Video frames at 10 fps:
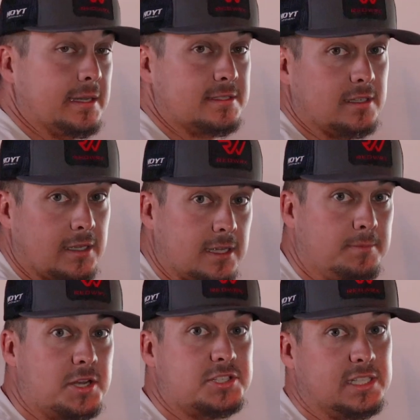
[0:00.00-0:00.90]
is a
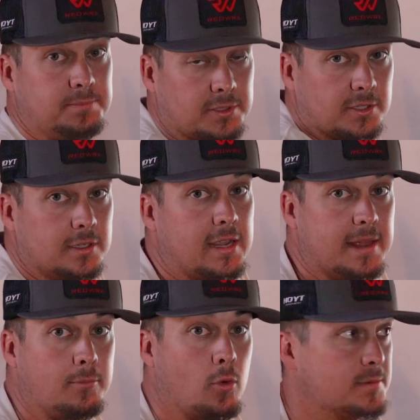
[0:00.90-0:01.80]
much simpler
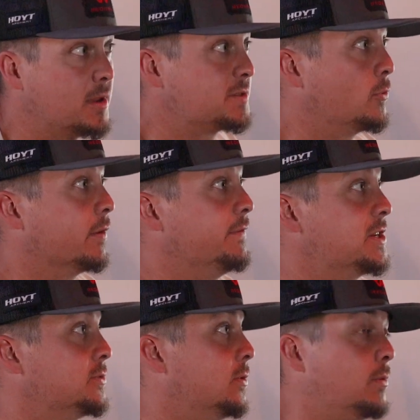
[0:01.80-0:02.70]
and much more
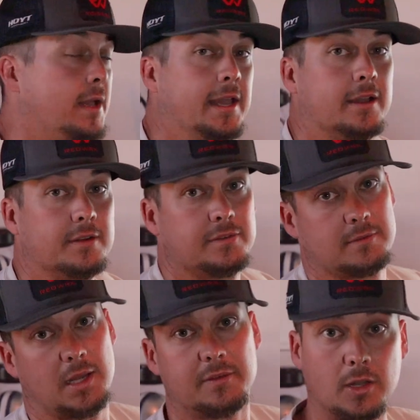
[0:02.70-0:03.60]
visual way of
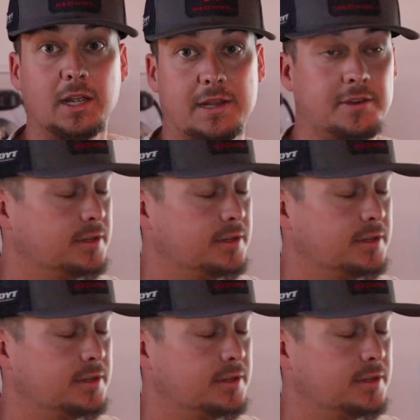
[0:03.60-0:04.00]
looking at the